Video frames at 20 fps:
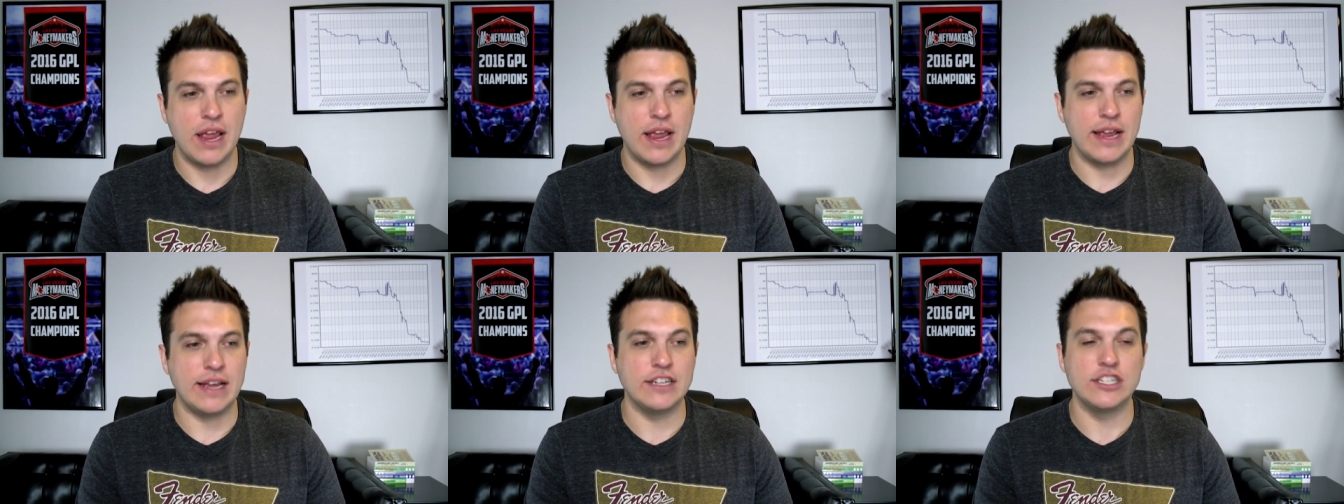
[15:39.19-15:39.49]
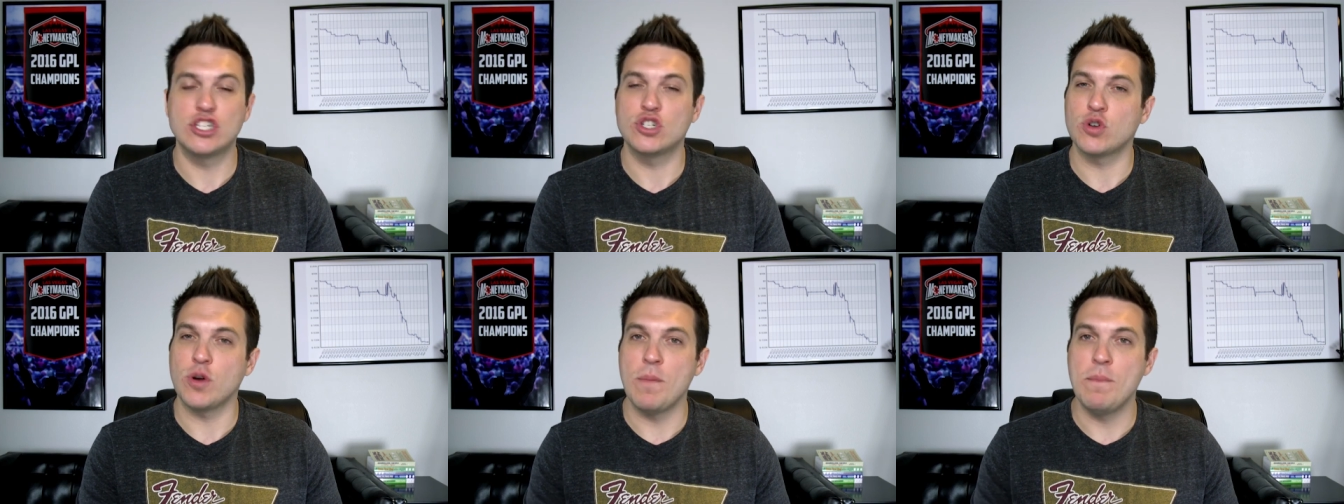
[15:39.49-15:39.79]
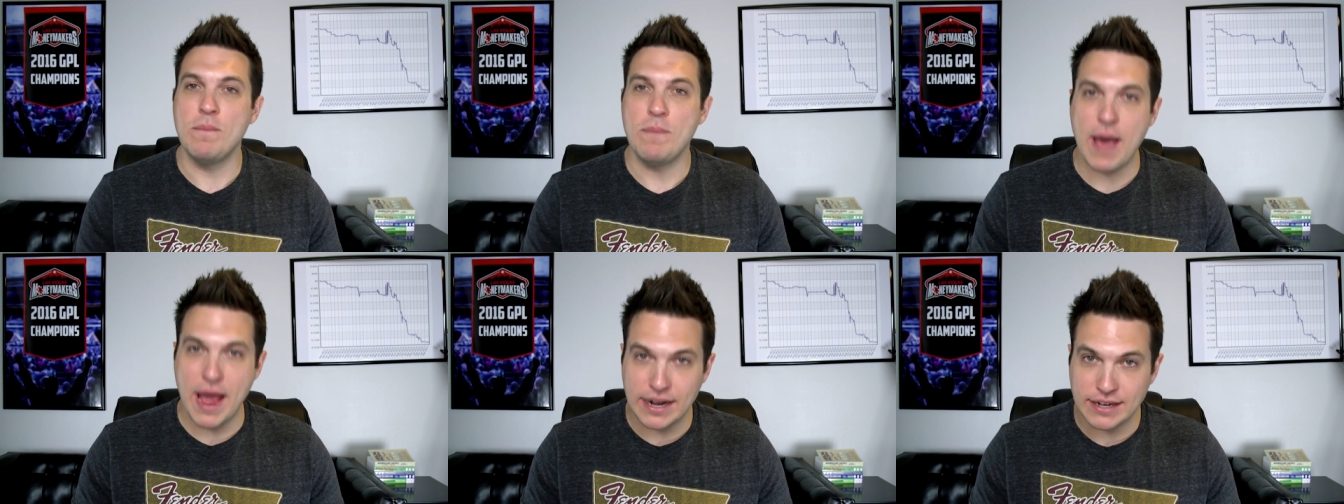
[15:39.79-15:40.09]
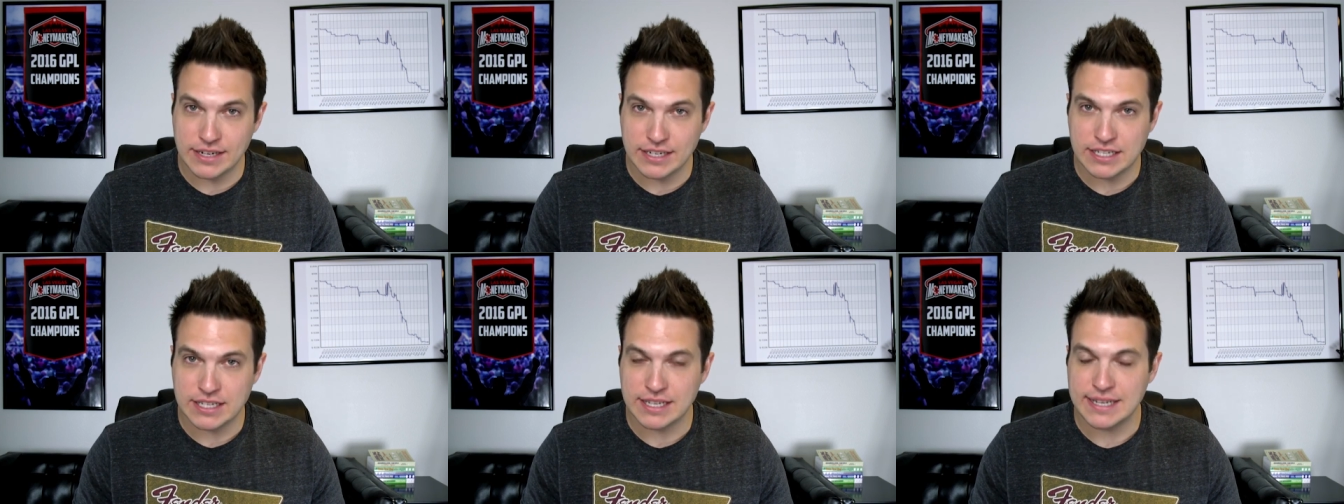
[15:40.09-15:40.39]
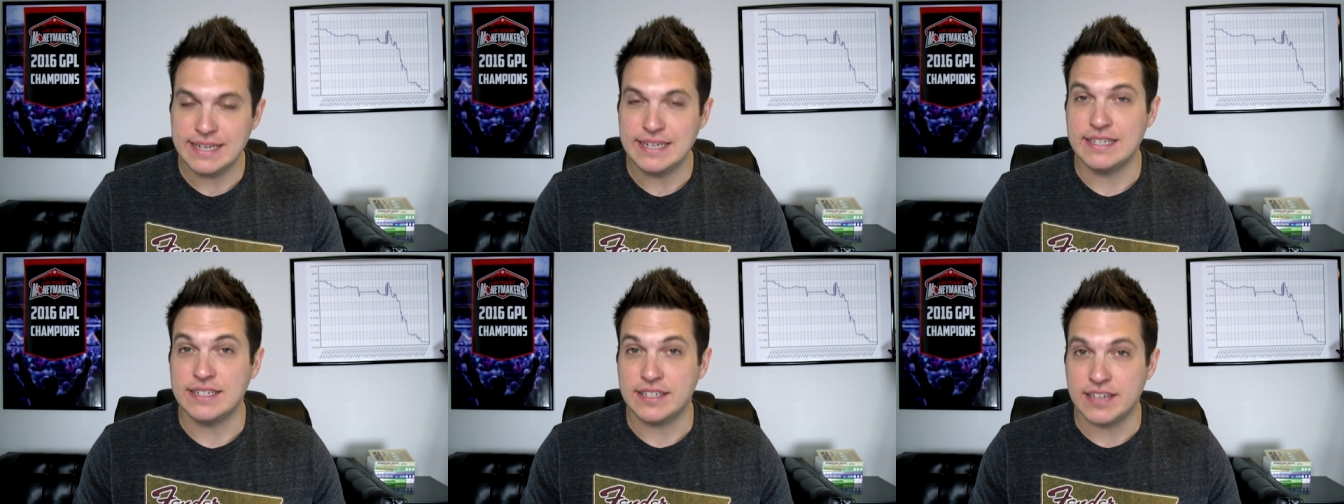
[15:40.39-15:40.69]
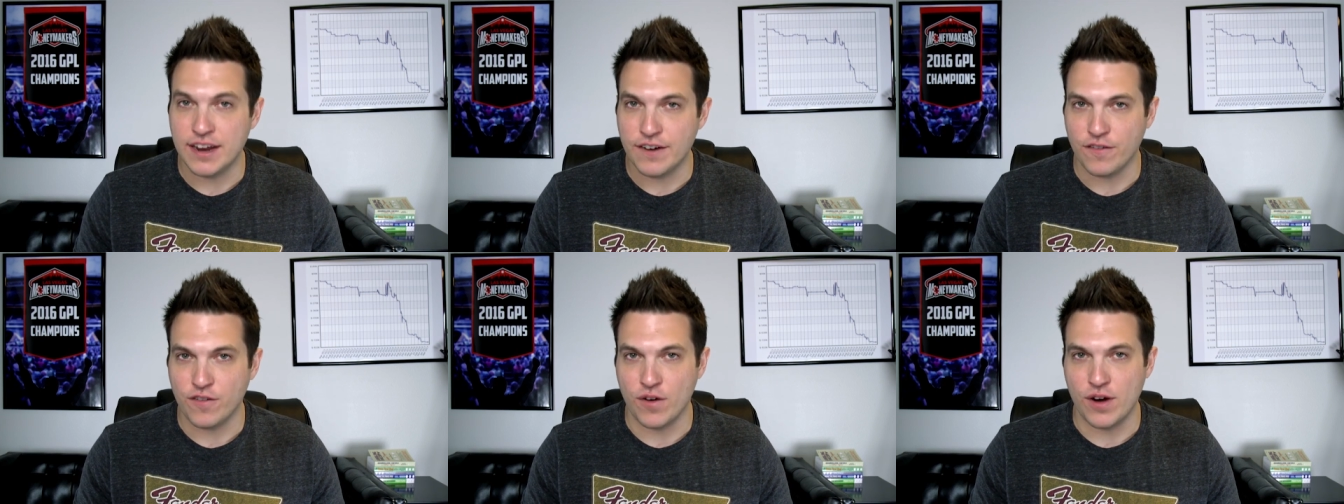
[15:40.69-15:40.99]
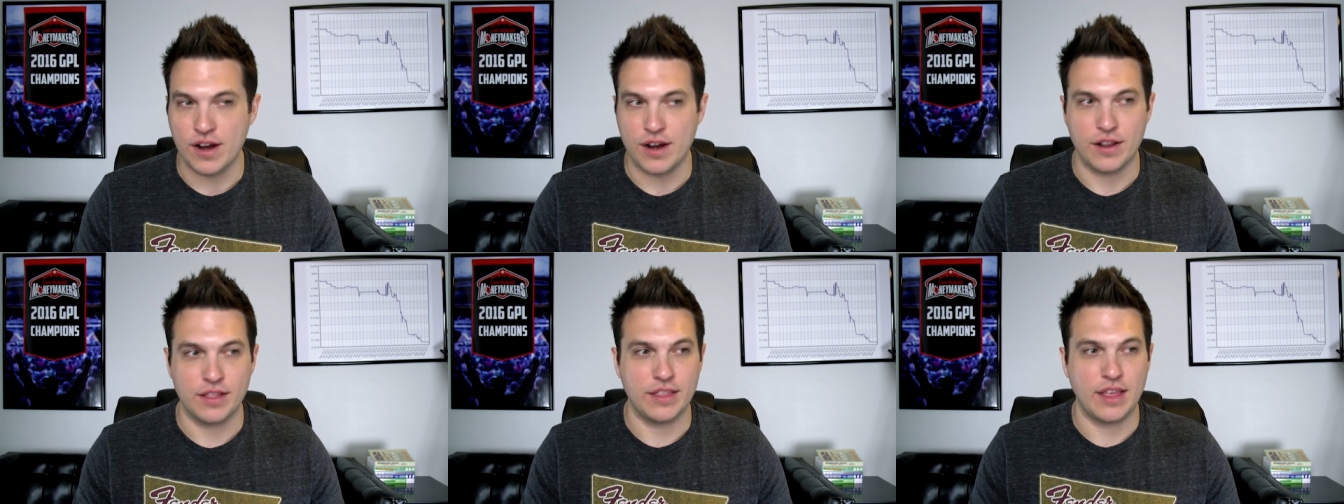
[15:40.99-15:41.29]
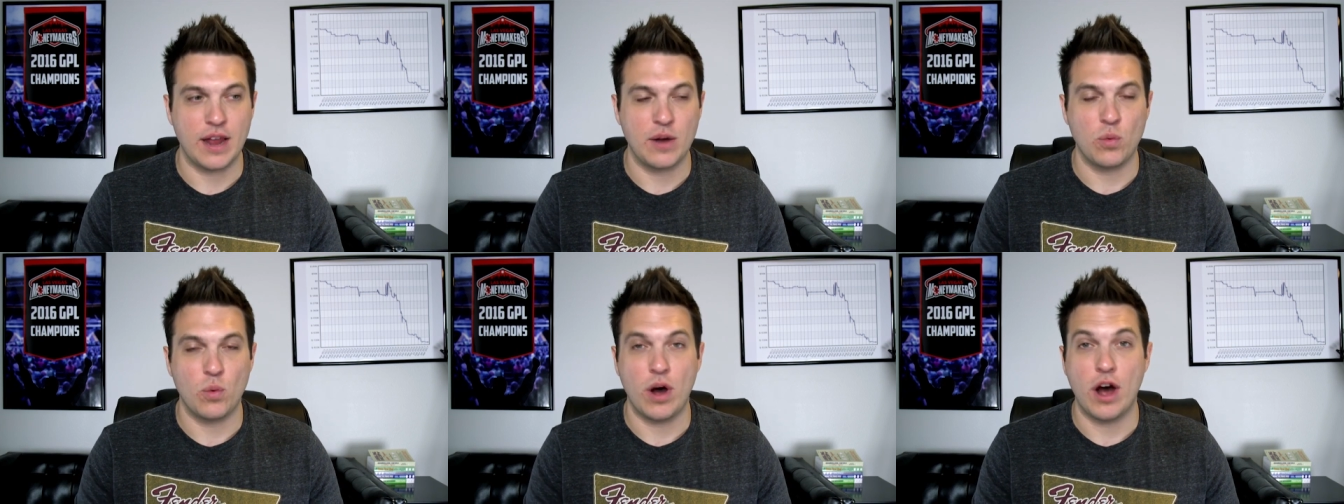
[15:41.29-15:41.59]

is tremendously different than